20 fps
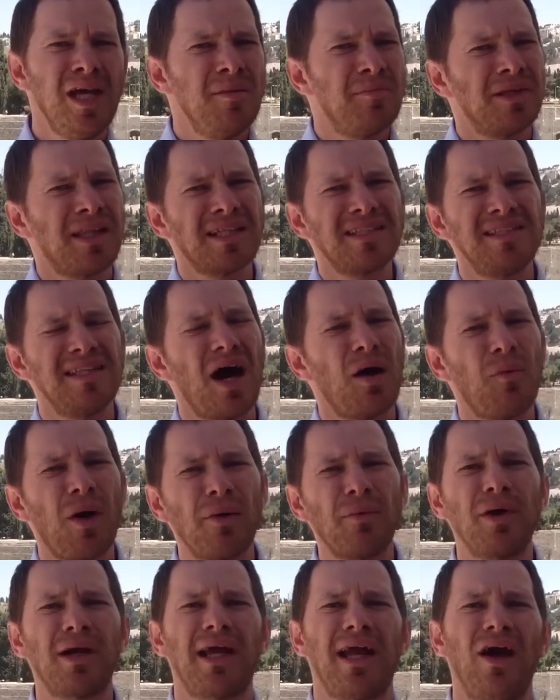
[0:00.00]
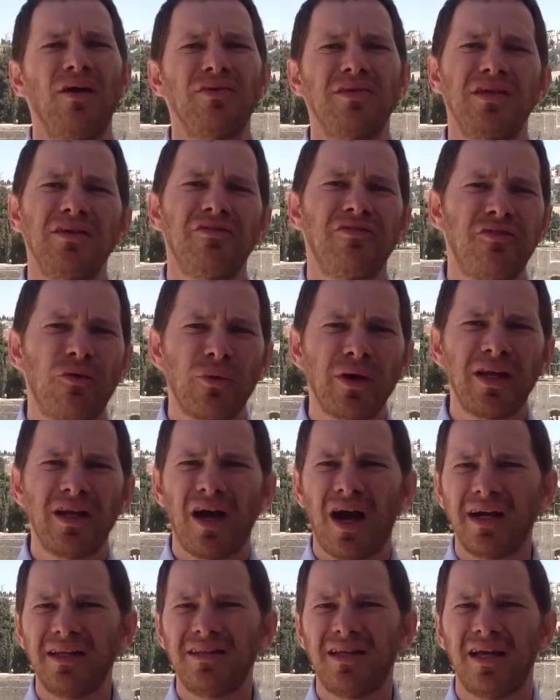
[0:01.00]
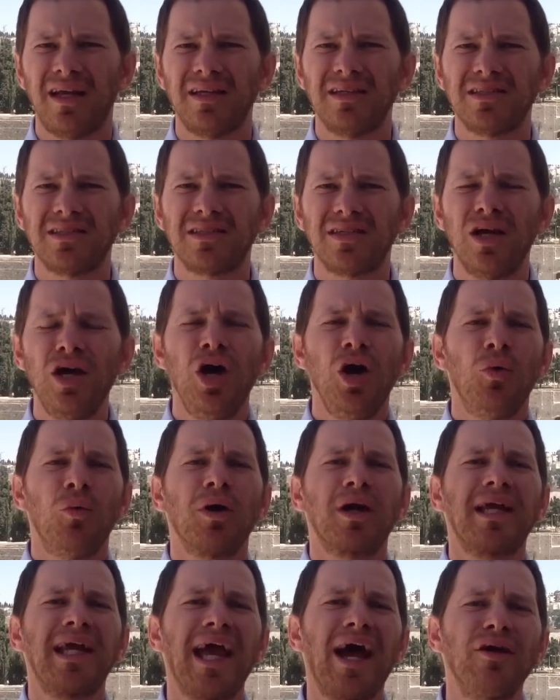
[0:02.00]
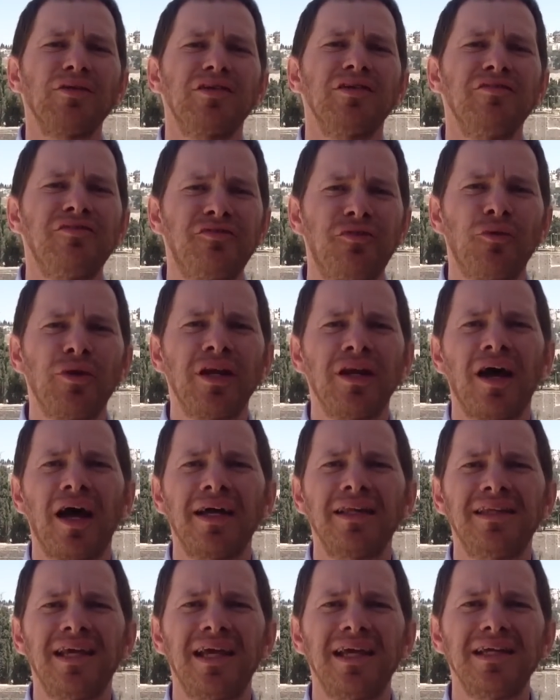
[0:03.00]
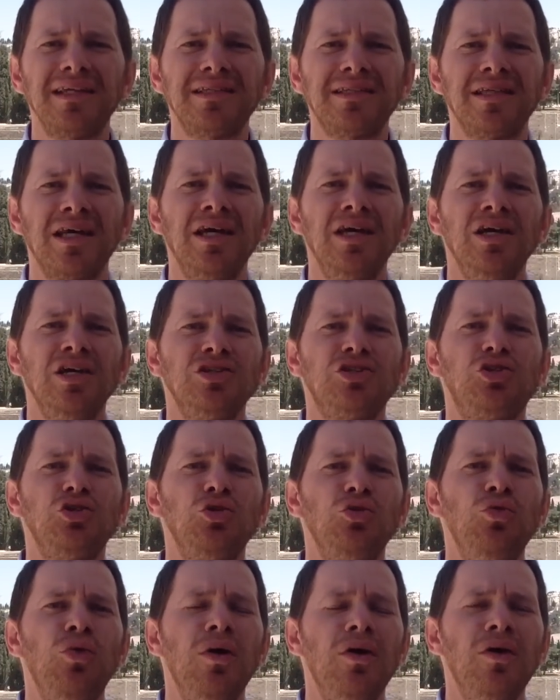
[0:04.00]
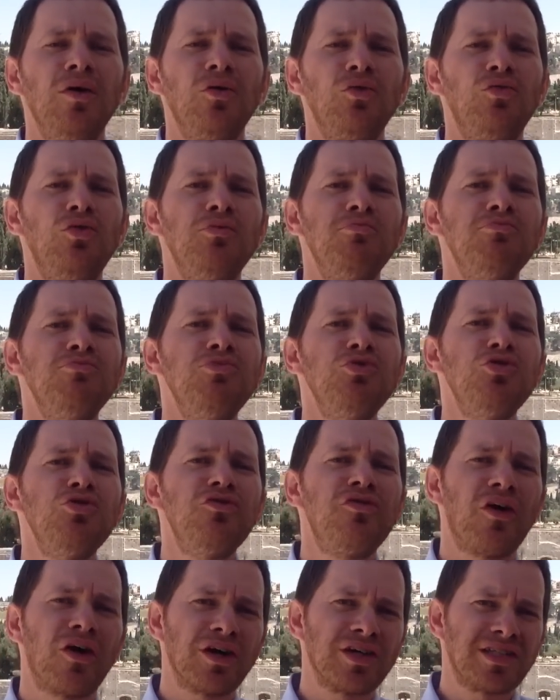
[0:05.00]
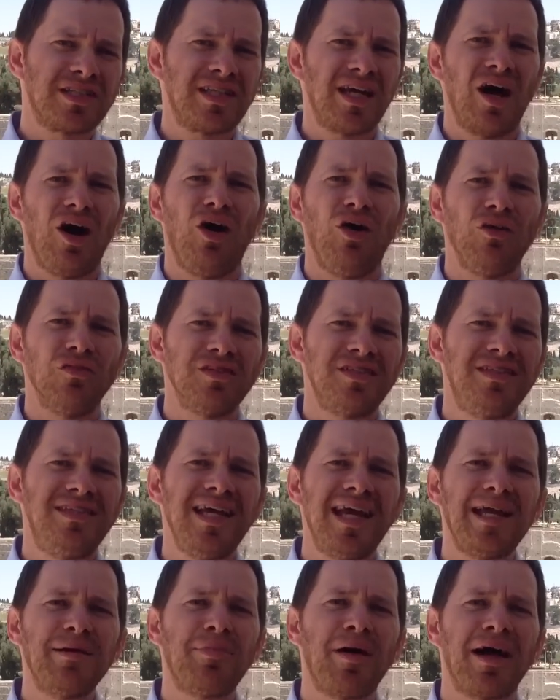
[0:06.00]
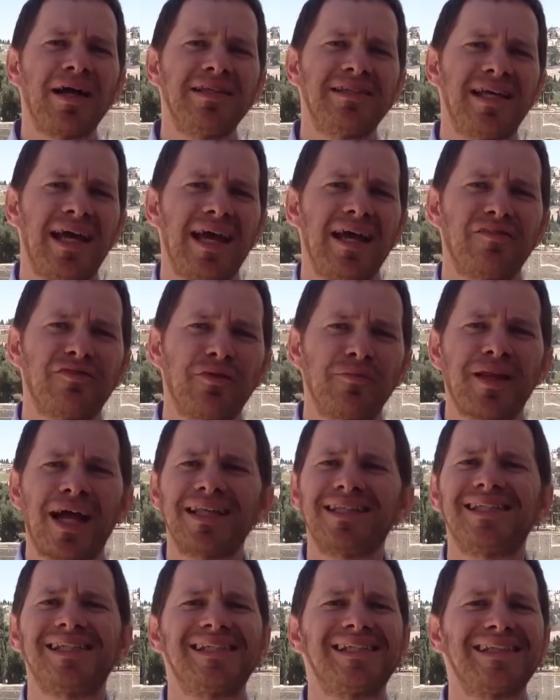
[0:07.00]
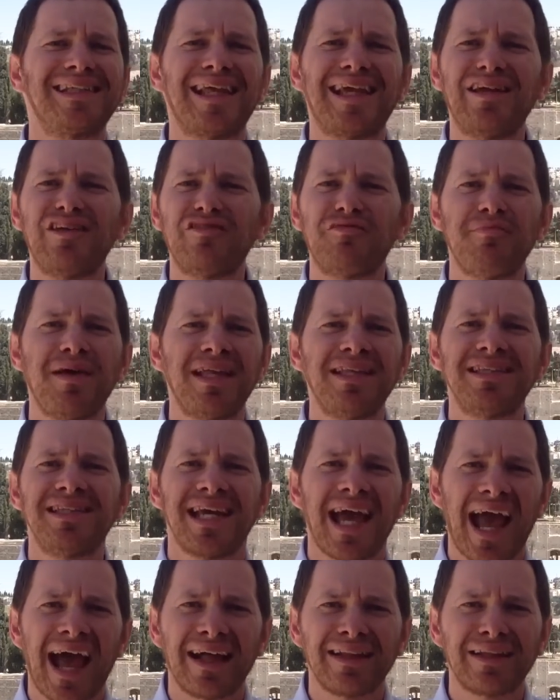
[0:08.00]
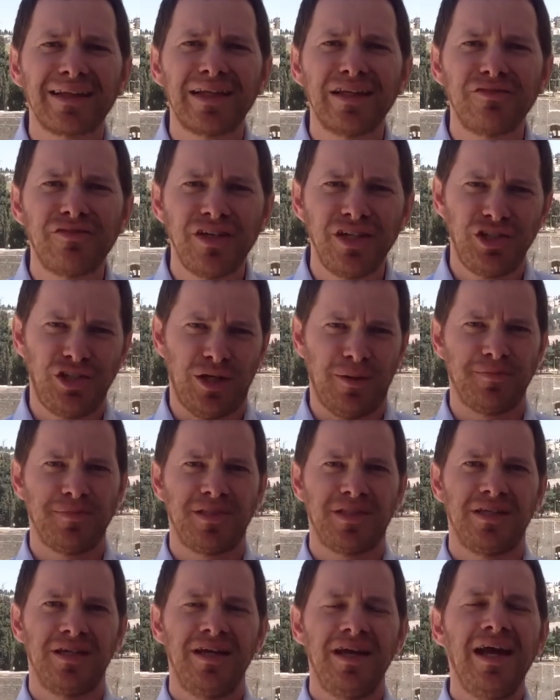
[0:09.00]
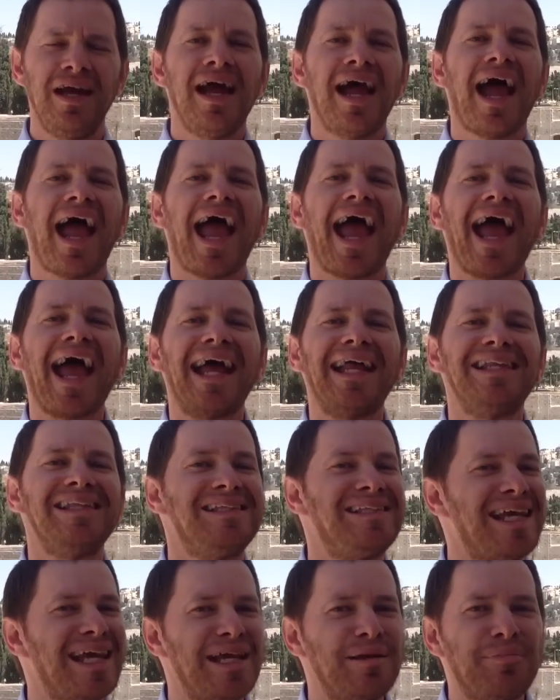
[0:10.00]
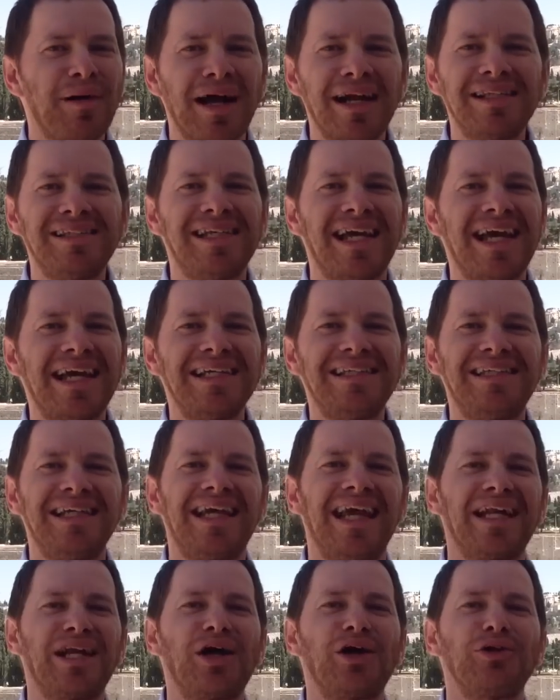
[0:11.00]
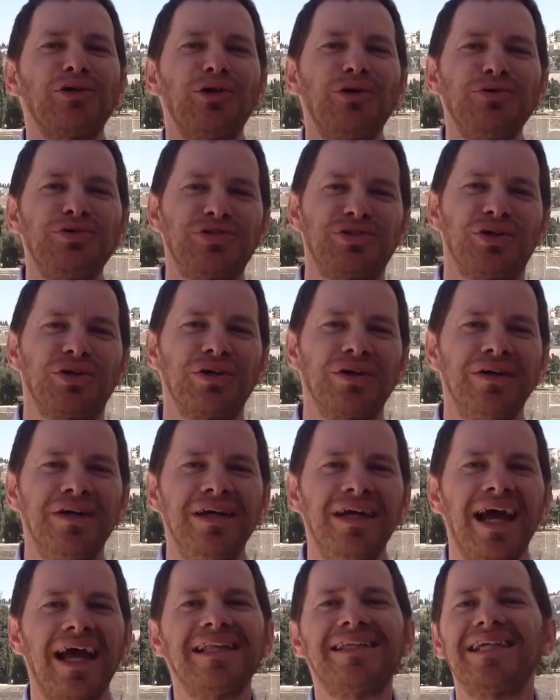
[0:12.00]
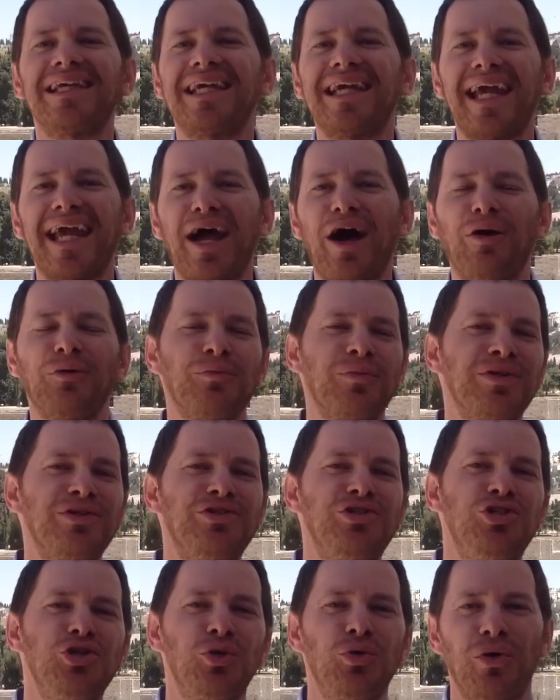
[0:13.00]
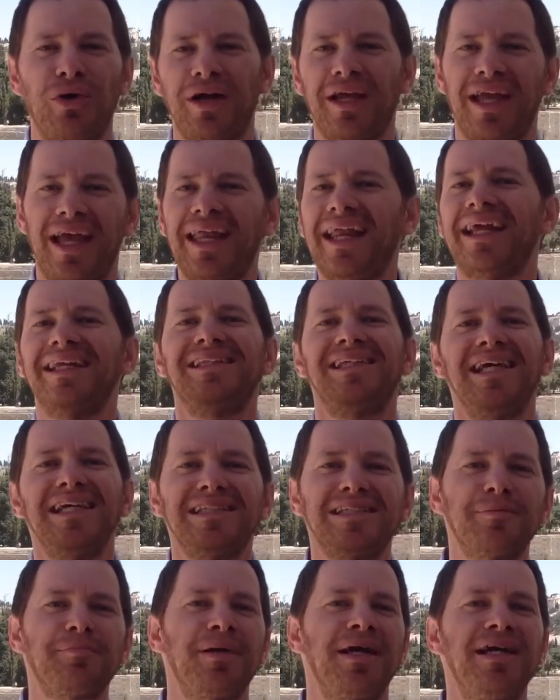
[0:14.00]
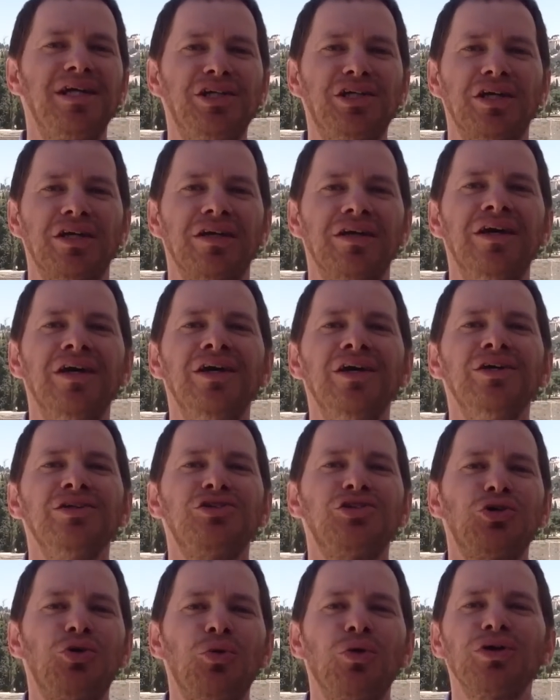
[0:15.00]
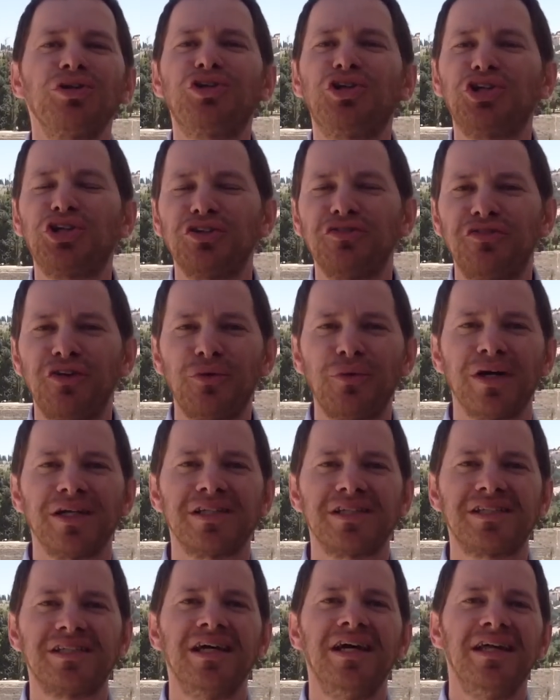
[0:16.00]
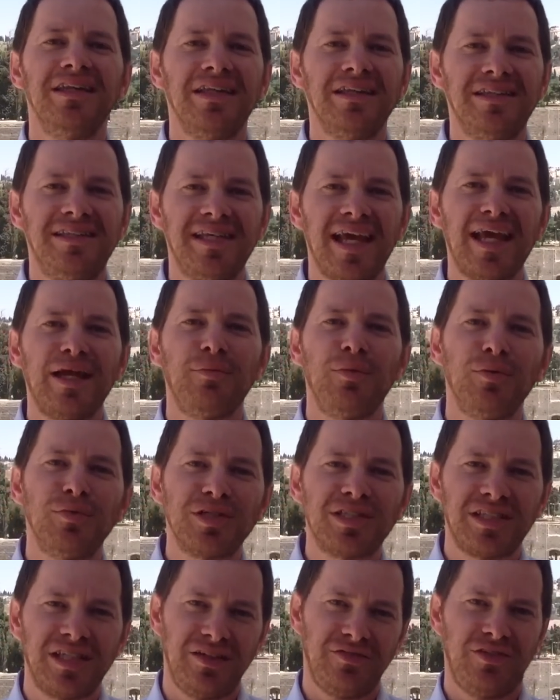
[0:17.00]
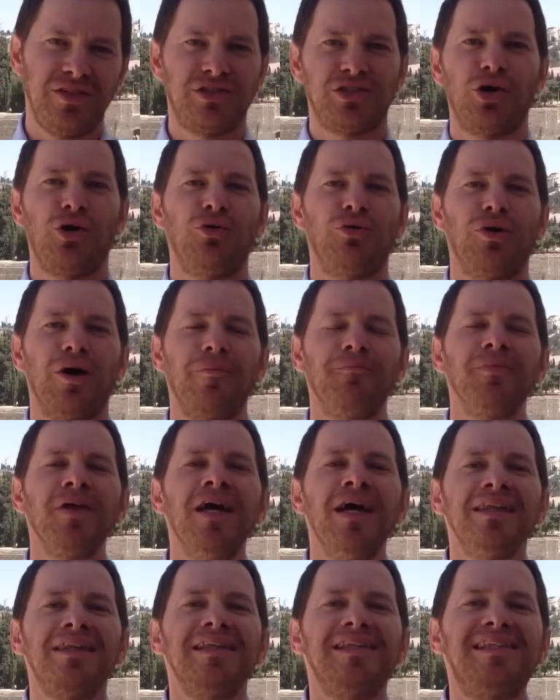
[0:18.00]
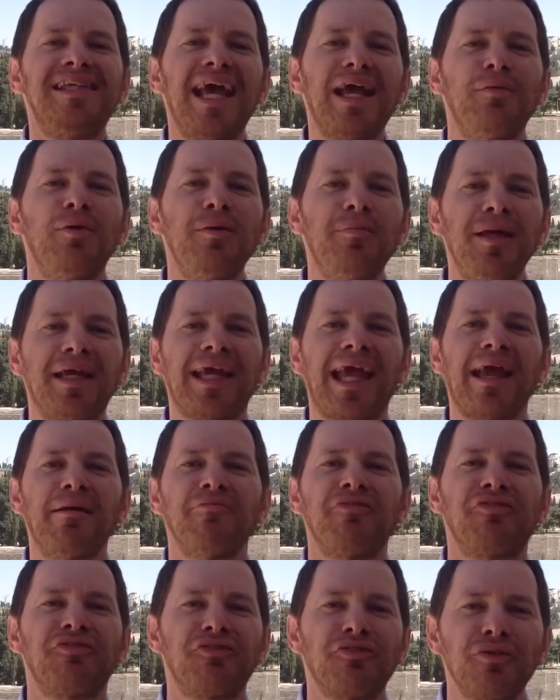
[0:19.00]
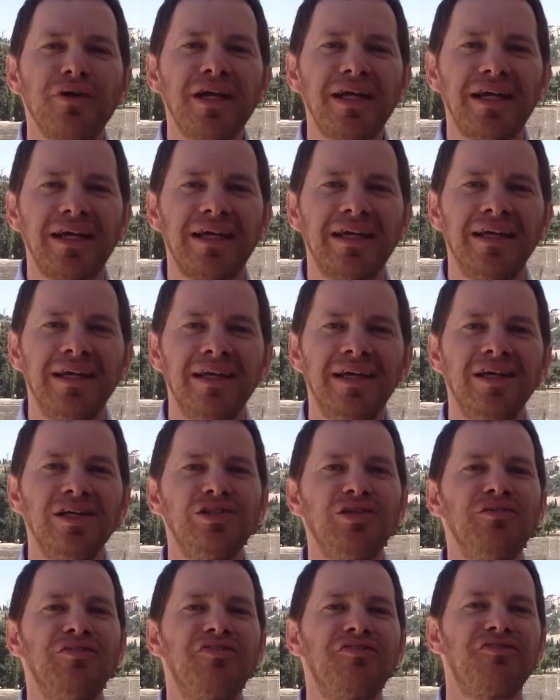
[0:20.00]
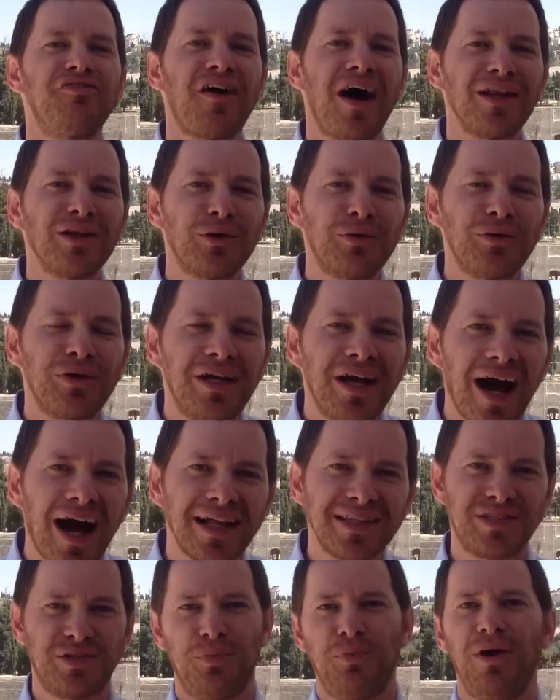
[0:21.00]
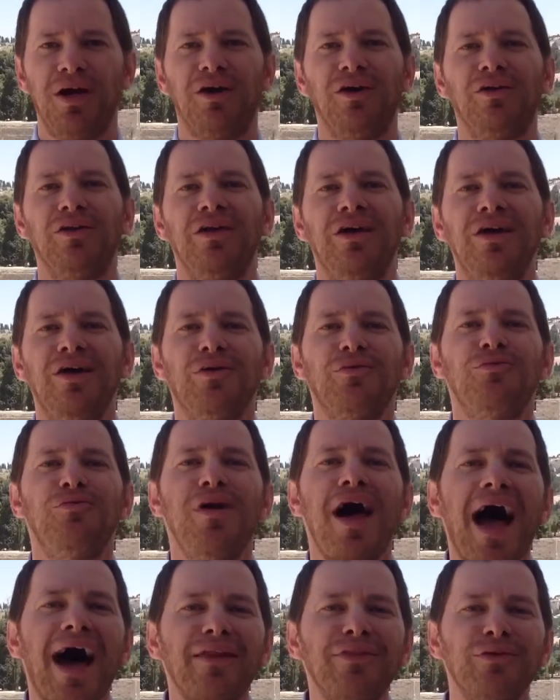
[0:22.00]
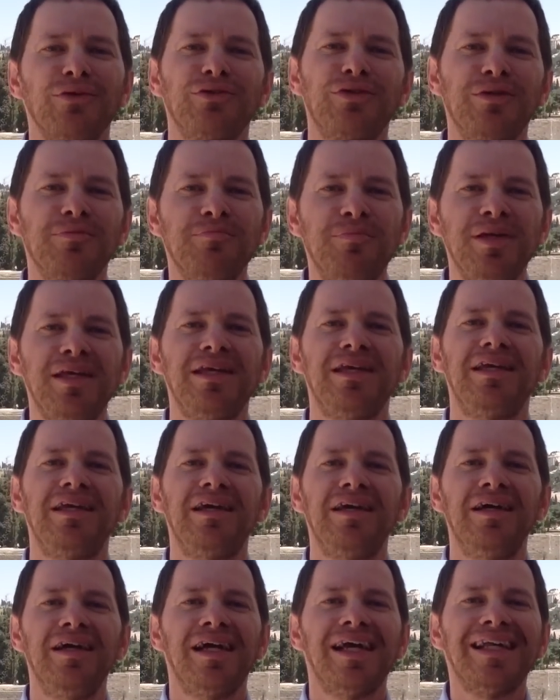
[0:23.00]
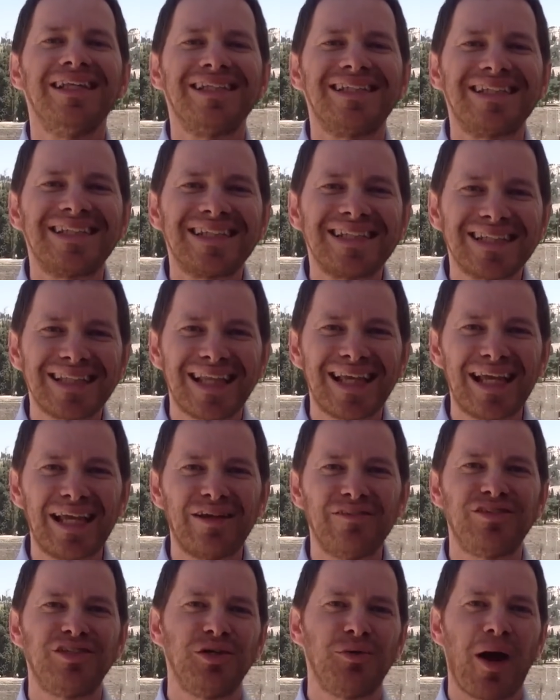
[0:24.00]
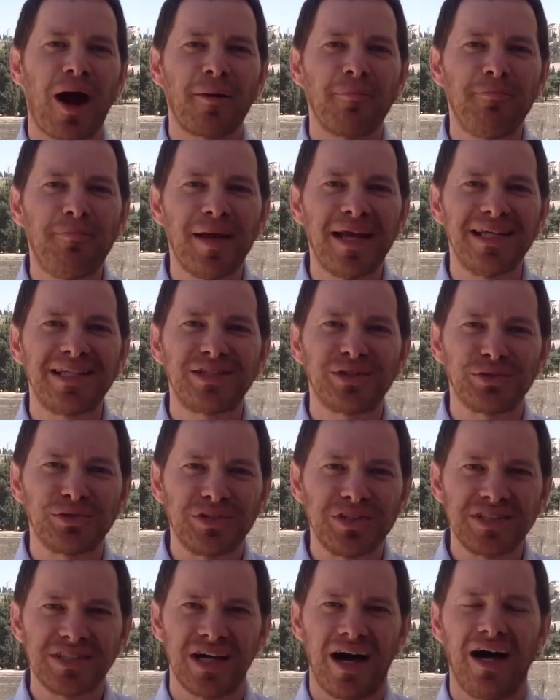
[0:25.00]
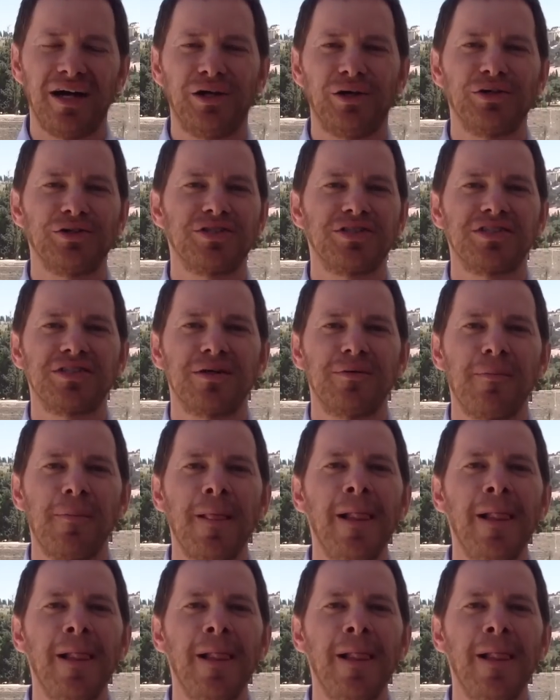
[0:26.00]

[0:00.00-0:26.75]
But that's not why we're counting forty-nine days. We're counting forty-nine days to remove ourselves day by day from that slave mentality of Egypt, and day by day to get closer and to count with joy and anticipation towards Shavuos, the day we received the Torah, the day we became free to follow God's will rather than being enslaved to our baser desires.